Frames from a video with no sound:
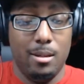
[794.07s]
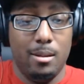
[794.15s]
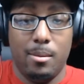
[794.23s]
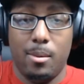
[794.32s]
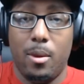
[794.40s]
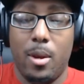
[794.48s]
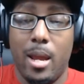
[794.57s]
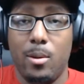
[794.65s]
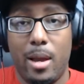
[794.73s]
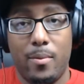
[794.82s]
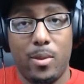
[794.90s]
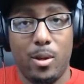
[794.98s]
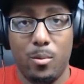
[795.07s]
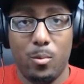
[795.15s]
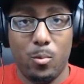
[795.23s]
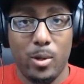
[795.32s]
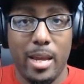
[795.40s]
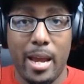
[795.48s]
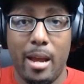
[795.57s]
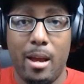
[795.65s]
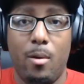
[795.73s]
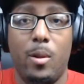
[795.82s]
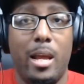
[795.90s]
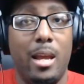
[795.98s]
now you have to
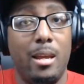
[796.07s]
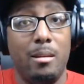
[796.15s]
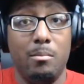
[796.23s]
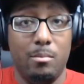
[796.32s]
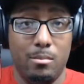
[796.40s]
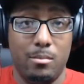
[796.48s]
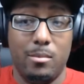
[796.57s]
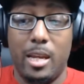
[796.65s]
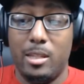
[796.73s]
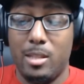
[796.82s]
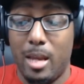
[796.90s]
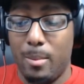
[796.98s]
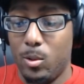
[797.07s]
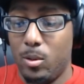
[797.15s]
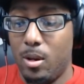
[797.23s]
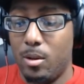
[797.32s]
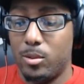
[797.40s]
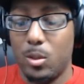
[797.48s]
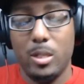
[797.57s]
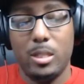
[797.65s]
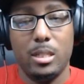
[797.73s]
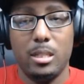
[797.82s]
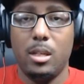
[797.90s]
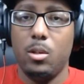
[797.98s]
redial, and next time you'll know. So it's
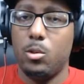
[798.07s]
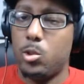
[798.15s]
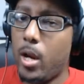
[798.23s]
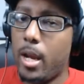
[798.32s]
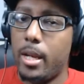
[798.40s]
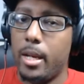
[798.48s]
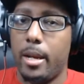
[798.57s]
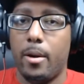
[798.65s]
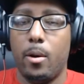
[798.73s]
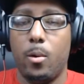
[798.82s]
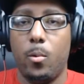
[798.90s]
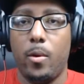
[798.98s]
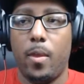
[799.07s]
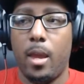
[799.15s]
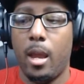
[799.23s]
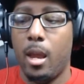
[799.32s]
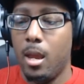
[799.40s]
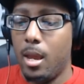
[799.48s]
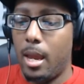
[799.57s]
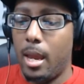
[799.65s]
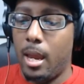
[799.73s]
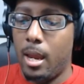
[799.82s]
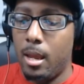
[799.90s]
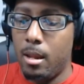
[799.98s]
a little trial and error with that.
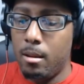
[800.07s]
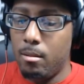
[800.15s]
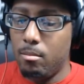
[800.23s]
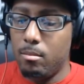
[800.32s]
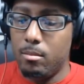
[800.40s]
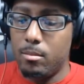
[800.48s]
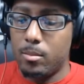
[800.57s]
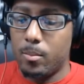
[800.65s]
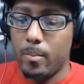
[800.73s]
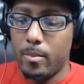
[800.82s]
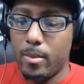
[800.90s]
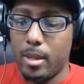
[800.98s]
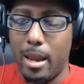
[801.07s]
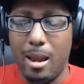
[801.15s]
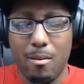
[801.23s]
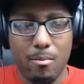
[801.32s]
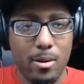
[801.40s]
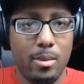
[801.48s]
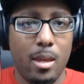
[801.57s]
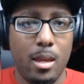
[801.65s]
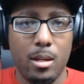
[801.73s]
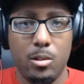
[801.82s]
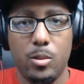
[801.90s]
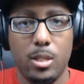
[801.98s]
And everything
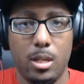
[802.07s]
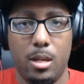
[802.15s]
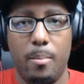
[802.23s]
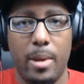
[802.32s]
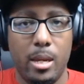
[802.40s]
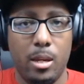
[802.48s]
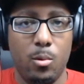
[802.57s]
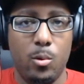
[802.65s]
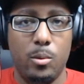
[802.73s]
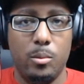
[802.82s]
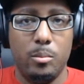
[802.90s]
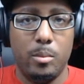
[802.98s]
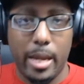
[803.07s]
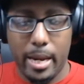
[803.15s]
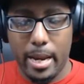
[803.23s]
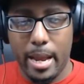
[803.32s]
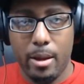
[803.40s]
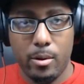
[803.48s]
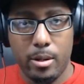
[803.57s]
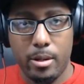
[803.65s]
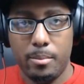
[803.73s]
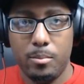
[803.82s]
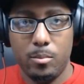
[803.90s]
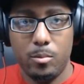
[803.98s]
that you see in the manual, like how
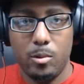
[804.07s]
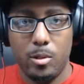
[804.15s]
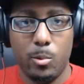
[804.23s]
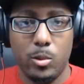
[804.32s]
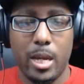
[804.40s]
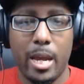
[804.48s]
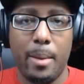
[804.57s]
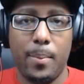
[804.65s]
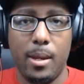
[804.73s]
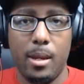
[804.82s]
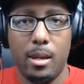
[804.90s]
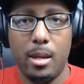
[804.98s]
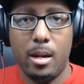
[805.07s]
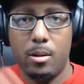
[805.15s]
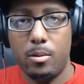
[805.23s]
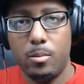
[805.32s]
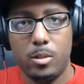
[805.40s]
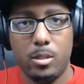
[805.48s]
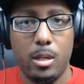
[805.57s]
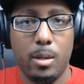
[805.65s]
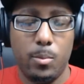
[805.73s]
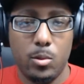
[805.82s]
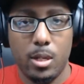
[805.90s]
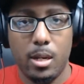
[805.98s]
to double tap and that'll skip
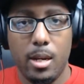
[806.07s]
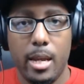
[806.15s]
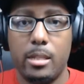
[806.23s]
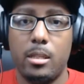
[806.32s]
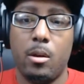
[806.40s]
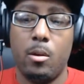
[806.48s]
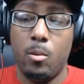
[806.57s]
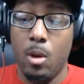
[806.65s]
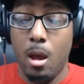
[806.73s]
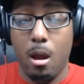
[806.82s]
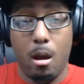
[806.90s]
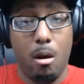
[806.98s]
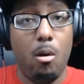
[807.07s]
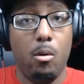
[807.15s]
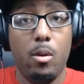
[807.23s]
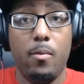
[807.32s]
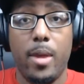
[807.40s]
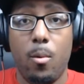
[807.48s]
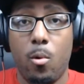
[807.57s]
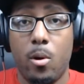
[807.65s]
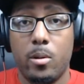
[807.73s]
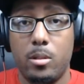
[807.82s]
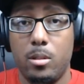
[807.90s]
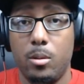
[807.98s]
you to the next song, all of that
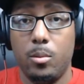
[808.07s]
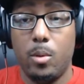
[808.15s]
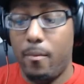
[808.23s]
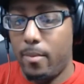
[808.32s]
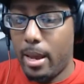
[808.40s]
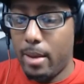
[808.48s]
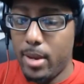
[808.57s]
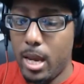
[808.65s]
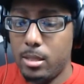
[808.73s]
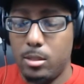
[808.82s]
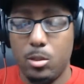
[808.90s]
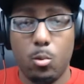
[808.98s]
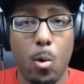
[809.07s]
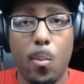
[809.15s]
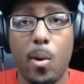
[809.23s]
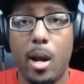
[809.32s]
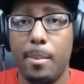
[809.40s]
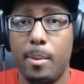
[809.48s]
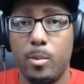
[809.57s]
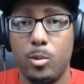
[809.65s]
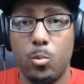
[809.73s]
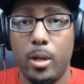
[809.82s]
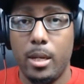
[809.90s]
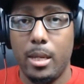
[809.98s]
works too. I've had zero problems
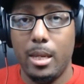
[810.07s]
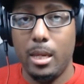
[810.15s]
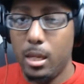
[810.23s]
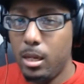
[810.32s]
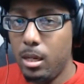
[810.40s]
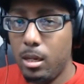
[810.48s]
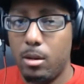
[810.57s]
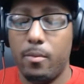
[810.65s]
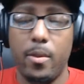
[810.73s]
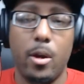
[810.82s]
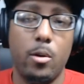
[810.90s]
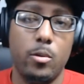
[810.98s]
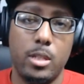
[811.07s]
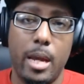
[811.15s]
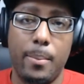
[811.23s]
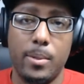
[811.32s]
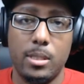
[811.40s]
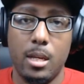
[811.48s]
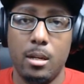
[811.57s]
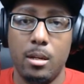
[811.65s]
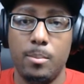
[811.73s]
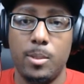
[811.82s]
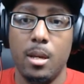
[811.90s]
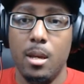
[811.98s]
with any of those type of
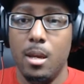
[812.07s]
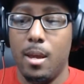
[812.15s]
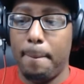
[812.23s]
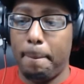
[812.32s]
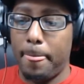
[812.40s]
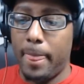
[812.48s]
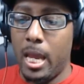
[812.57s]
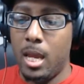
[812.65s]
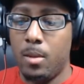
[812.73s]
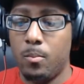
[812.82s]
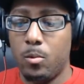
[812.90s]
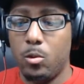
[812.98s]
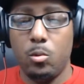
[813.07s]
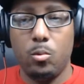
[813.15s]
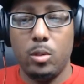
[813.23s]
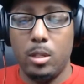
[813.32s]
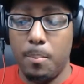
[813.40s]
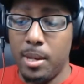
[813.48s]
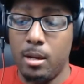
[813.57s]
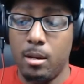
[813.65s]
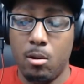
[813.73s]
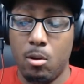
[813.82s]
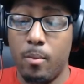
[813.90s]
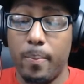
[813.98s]
setups. And depending
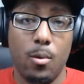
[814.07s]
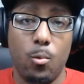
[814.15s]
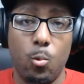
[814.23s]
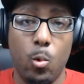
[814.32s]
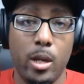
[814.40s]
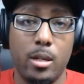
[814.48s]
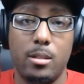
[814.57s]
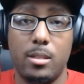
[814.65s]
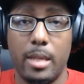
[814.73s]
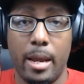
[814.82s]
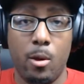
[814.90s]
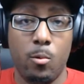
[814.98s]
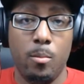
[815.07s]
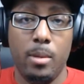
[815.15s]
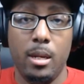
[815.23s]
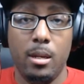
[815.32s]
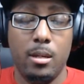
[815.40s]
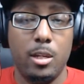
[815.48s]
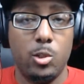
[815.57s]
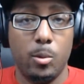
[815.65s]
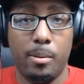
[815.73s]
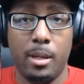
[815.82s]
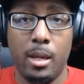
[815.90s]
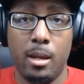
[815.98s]
on what sound media that you're
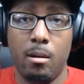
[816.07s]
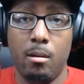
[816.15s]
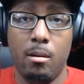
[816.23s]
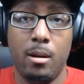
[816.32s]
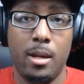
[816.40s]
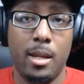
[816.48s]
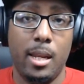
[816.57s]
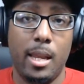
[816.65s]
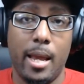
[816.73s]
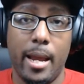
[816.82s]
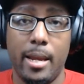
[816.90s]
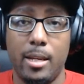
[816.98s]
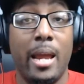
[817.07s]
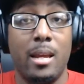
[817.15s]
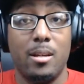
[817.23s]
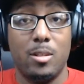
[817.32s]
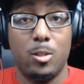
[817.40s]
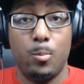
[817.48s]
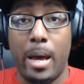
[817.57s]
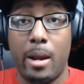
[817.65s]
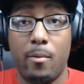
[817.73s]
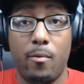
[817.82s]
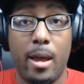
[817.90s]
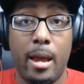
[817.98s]
playing on, like
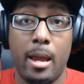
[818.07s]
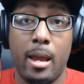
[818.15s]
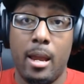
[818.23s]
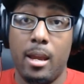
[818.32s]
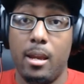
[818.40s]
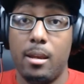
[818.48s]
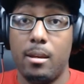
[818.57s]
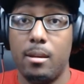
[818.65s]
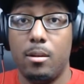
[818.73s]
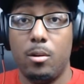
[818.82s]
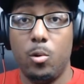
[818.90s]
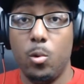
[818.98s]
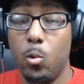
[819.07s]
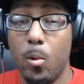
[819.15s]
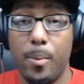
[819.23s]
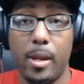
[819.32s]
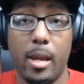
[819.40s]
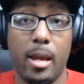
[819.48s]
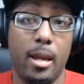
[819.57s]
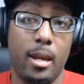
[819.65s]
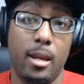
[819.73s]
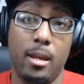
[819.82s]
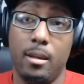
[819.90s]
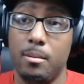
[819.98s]
Spotify, Google
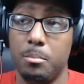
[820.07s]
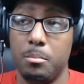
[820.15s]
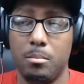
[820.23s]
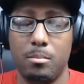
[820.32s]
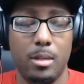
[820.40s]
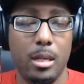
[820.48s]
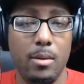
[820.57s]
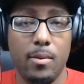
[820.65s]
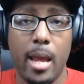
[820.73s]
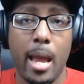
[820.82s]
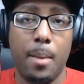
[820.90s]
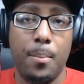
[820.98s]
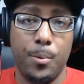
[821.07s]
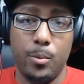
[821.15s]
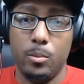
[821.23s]
Play, even Apple,